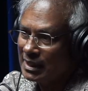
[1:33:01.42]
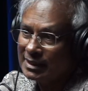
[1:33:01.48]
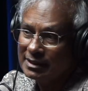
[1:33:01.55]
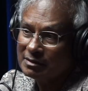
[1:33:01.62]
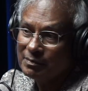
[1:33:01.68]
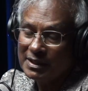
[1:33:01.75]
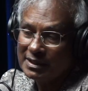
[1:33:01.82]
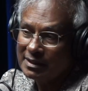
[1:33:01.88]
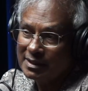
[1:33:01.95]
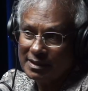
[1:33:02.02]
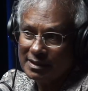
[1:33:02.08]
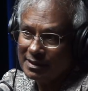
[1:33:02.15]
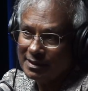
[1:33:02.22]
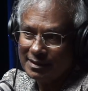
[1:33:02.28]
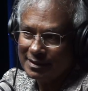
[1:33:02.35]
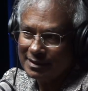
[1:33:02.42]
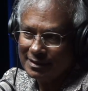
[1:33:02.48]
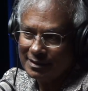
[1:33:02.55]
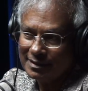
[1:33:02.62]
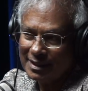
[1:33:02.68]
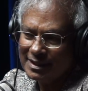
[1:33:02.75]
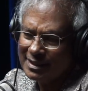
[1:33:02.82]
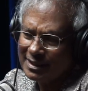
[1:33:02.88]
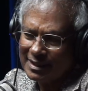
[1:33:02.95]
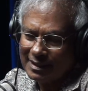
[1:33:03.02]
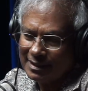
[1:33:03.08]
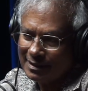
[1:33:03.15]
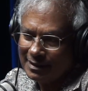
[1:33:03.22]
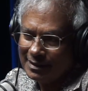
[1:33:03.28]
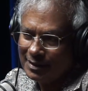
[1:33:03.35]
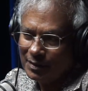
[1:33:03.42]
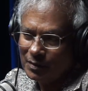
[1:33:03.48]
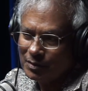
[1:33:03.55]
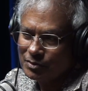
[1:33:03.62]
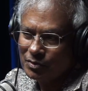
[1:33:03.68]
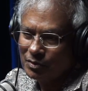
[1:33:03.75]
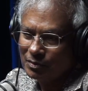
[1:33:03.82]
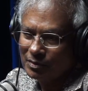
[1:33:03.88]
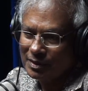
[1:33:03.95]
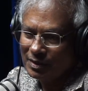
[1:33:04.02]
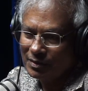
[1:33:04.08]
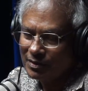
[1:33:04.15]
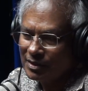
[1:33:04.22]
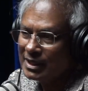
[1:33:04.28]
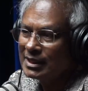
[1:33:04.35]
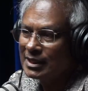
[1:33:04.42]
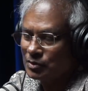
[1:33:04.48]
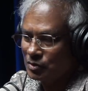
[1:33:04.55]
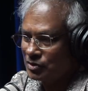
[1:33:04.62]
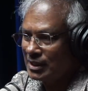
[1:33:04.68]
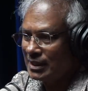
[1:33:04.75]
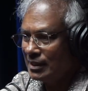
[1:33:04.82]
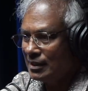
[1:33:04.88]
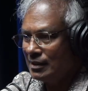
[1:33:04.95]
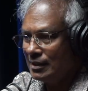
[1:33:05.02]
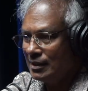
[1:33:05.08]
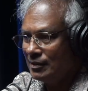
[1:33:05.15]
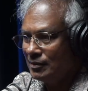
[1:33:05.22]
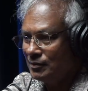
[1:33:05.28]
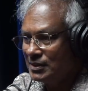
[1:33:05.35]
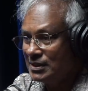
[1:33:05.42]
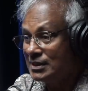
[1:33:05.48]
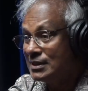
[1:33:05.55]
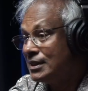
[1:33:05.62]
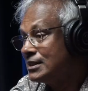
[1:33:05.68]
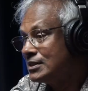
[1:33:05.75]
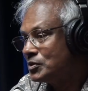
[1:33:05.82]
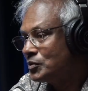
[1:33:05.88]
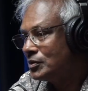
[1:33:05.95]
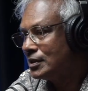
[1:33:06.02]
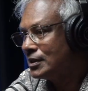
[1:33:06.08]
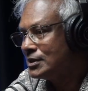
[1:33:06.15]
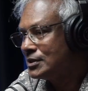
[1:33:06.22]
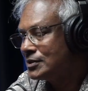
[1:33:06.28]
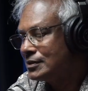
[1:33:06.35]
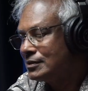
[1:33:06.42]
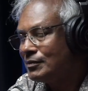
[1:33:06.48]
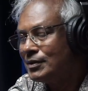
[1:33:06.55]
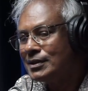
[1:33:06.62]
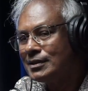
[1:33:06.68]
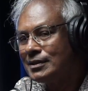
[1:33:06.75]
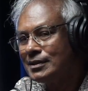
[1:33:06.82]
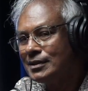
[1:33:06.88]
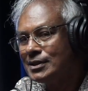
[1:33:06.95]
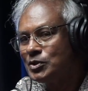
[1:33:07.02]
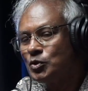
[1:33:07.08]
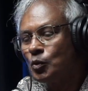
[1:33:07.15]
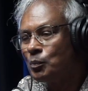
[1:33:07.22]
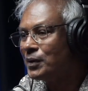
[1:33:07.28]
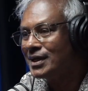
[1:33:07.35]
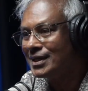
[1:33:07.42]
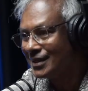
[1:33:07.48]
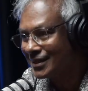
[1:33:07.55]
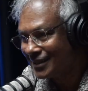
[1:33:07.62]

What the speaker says: ultimately, then they're also creating a society, which is this dystopian.